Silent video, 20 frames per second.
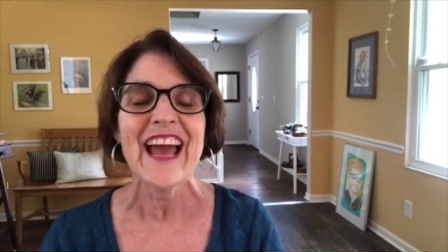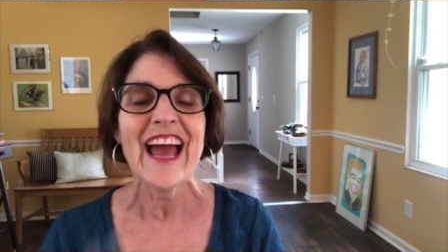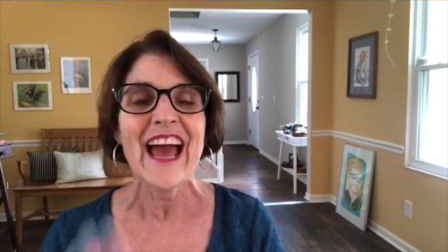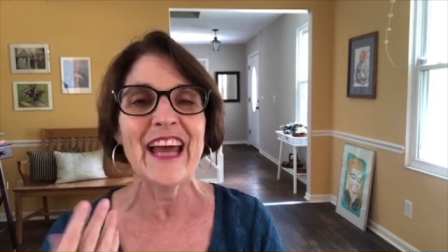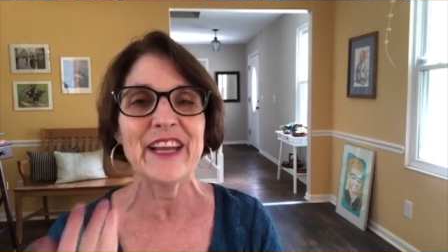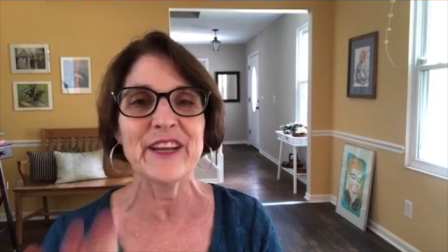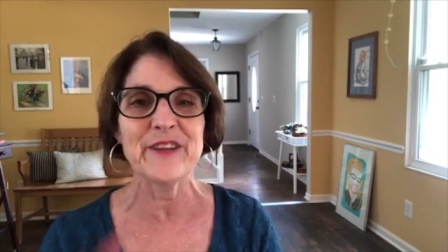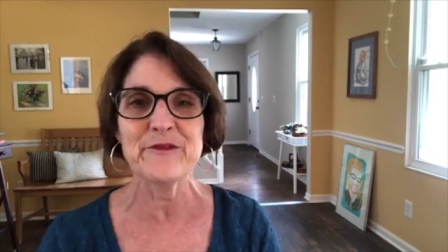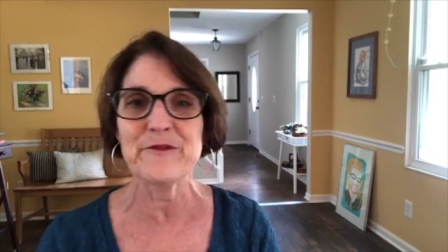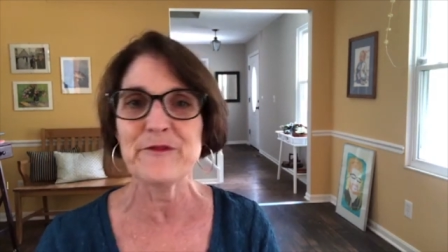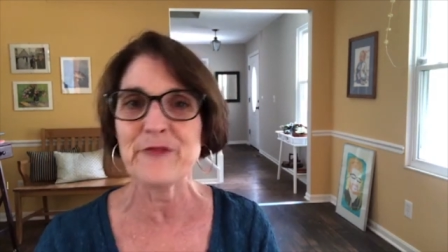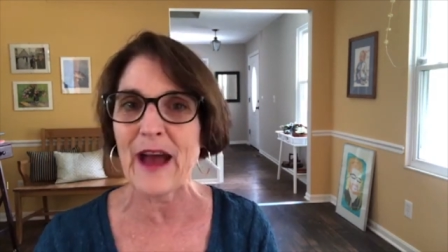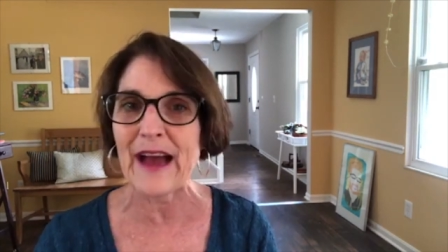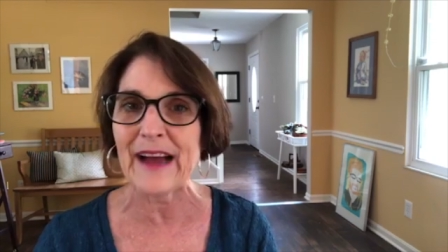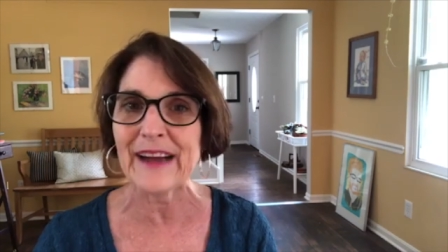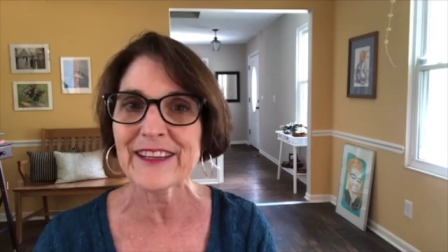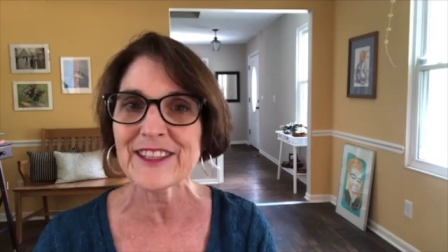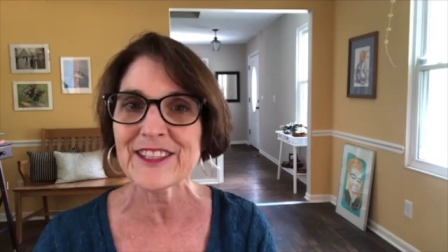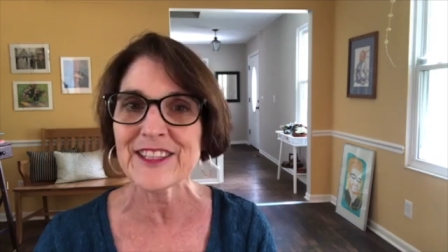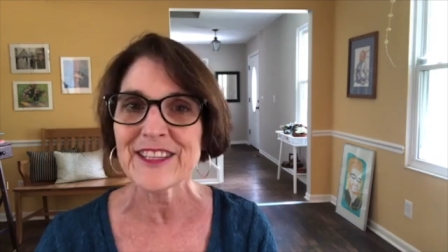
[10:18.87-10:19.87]
And in
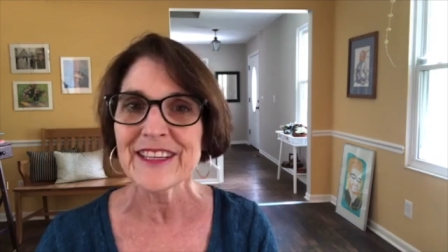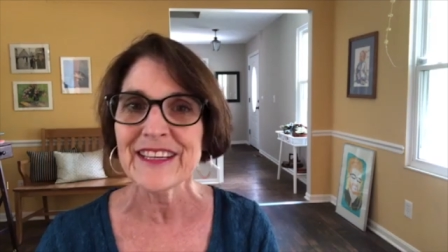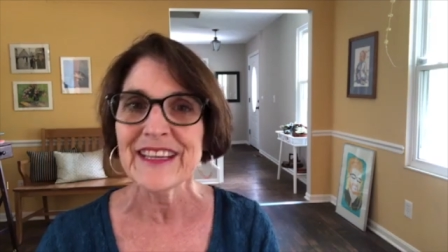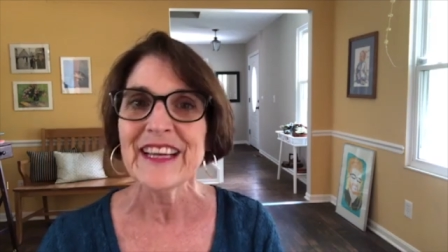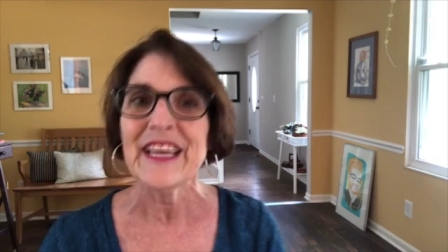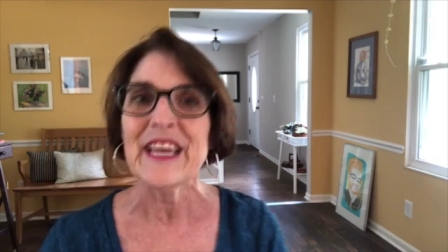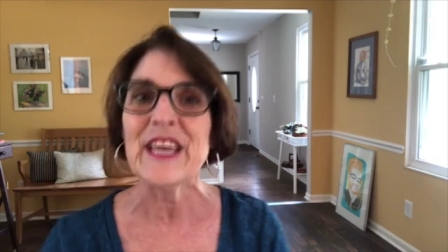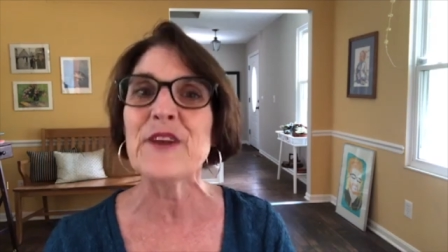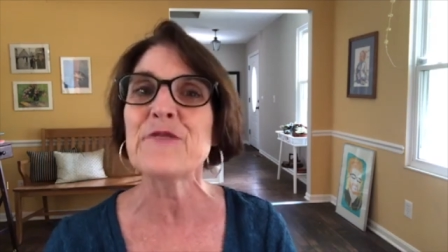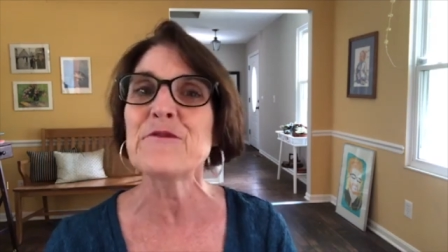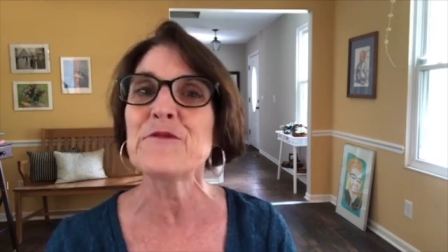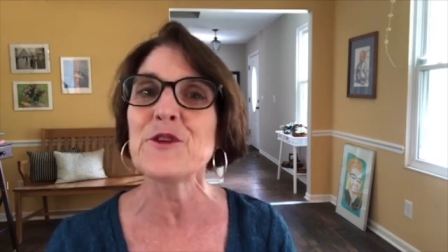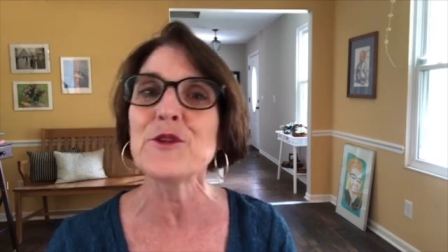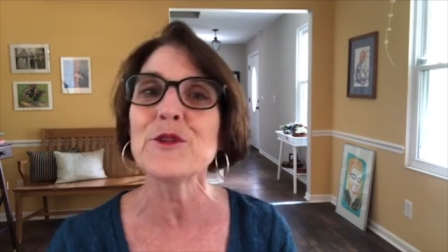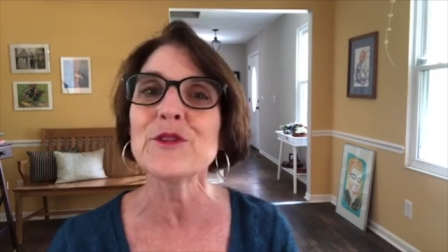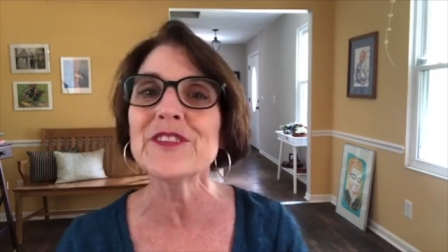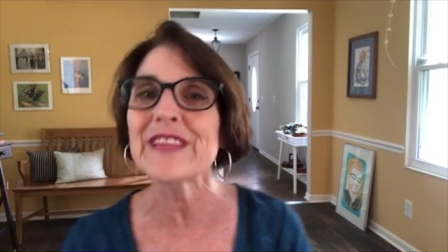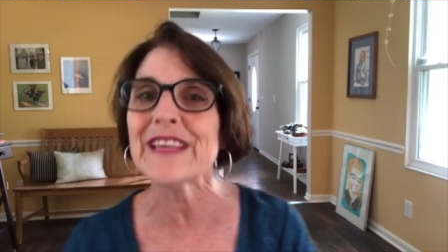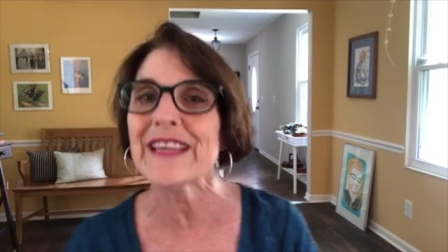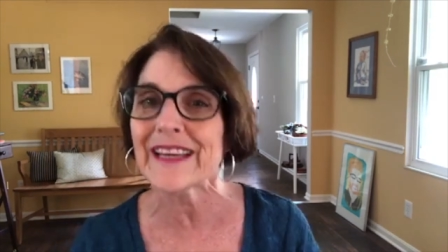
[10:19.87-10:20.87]
fact, if you
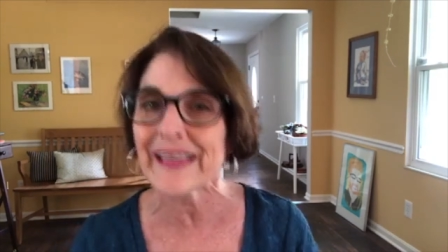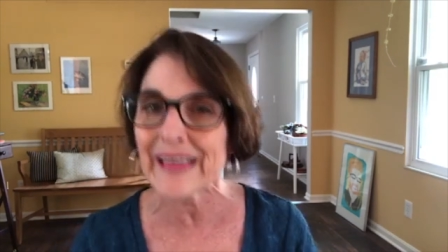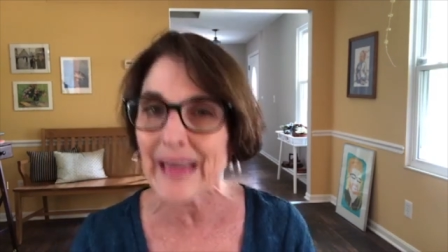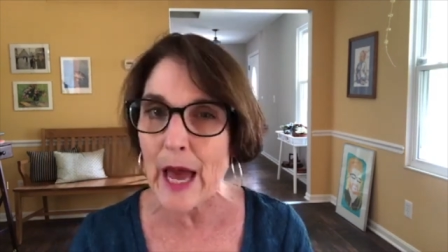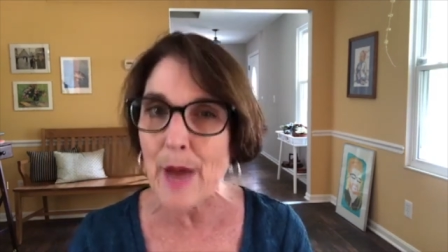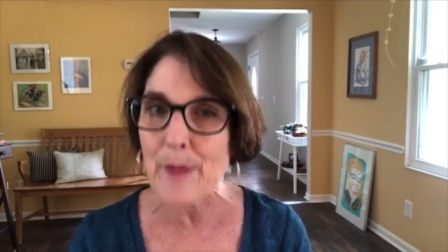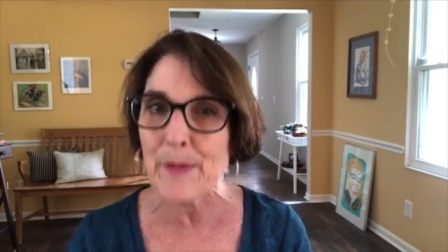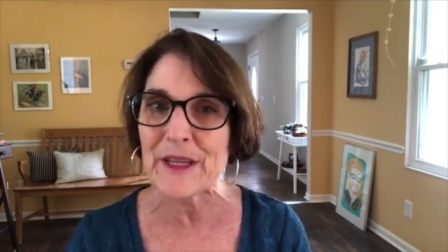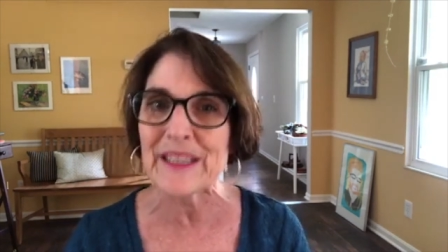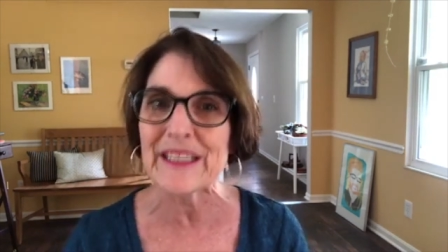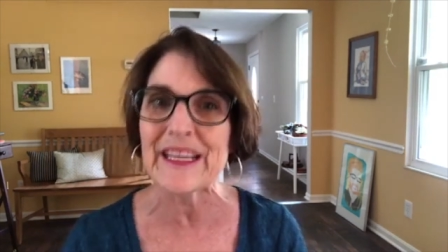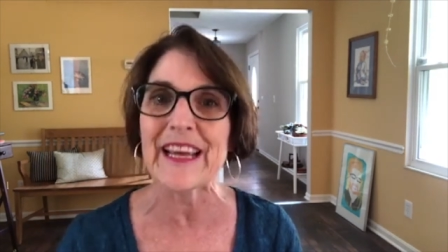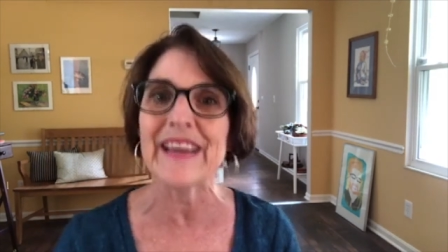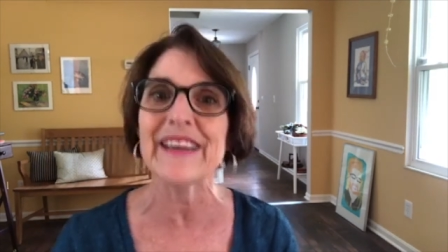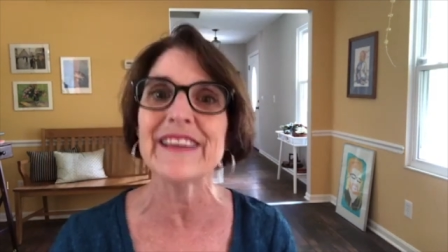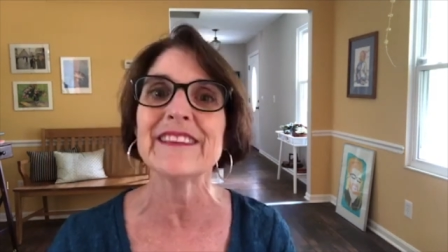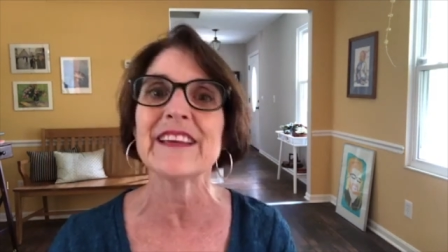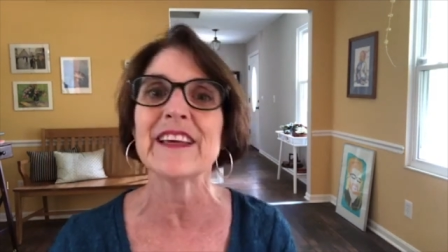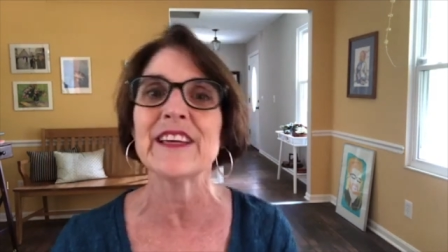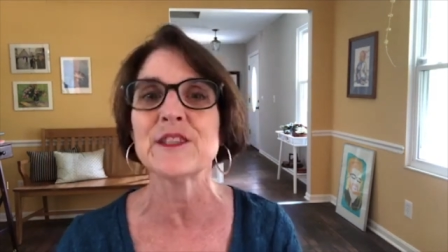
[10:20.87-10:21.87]
see a gap in
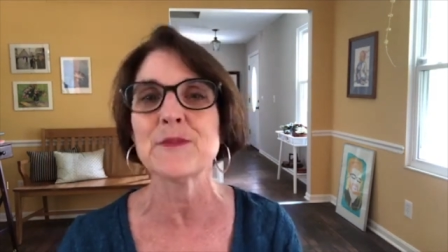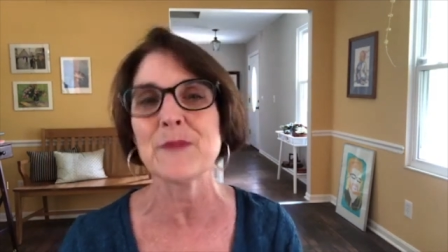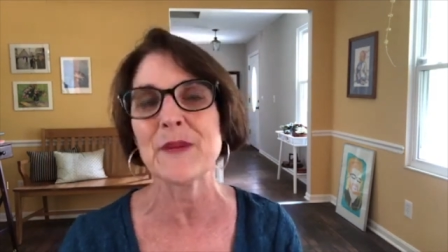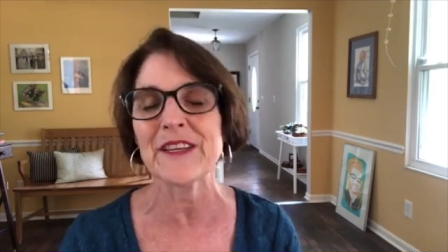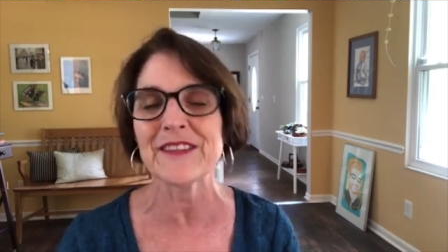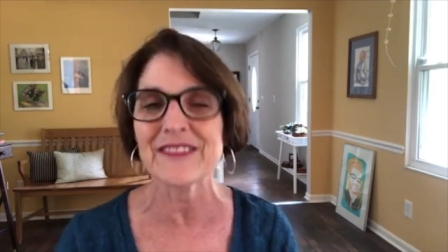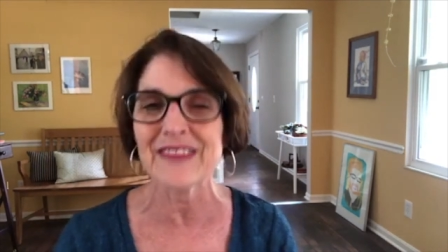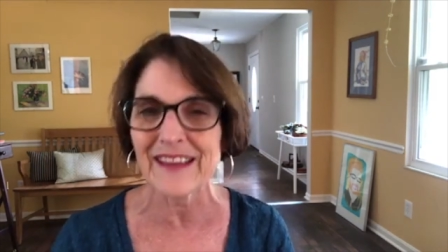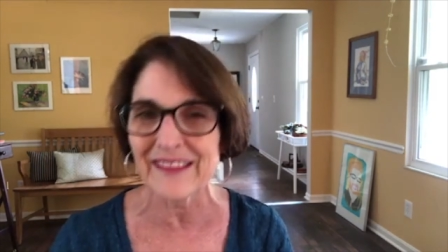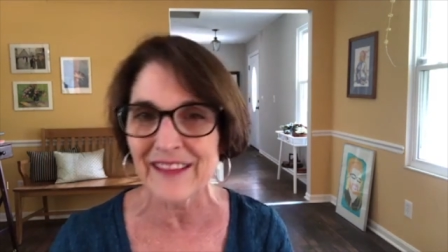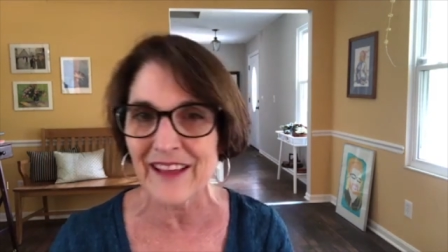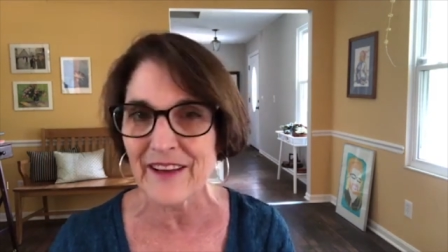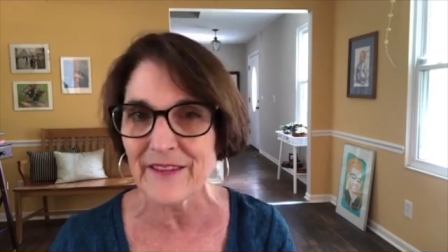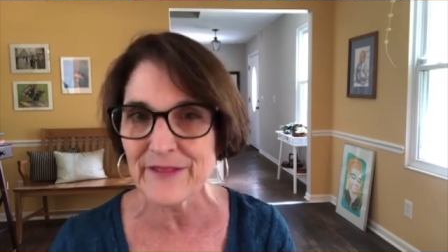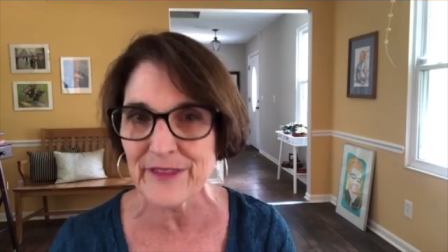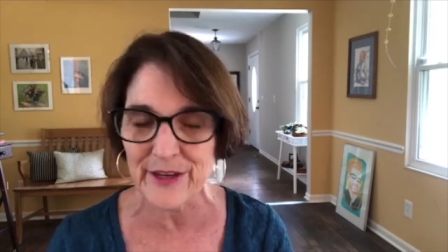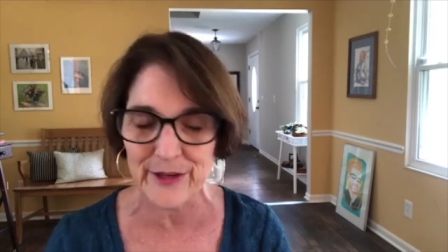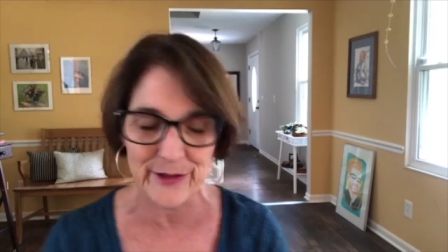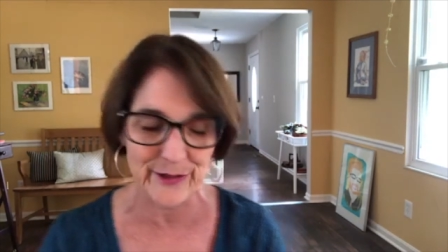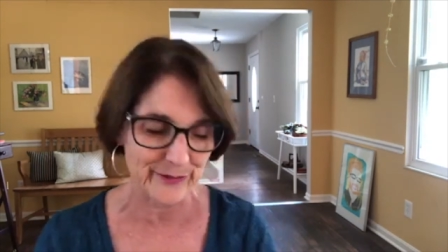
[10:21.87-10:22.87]
days, it's because I love
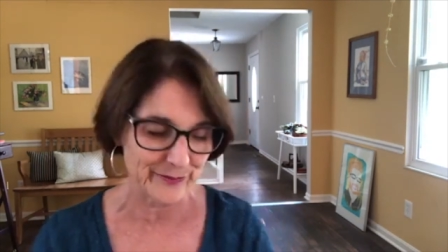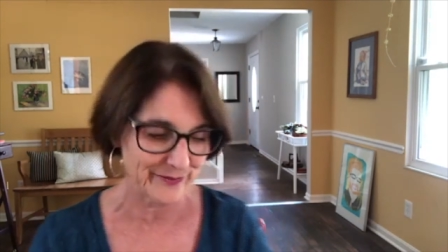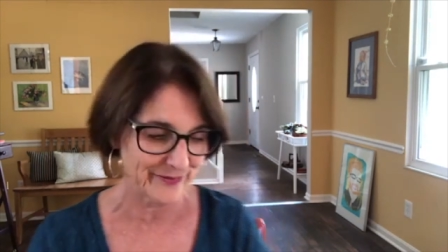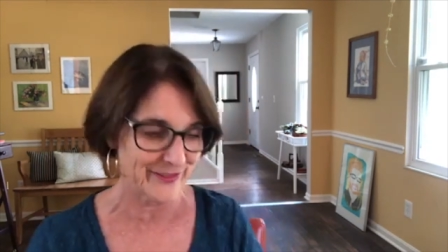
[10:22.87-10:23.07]
you.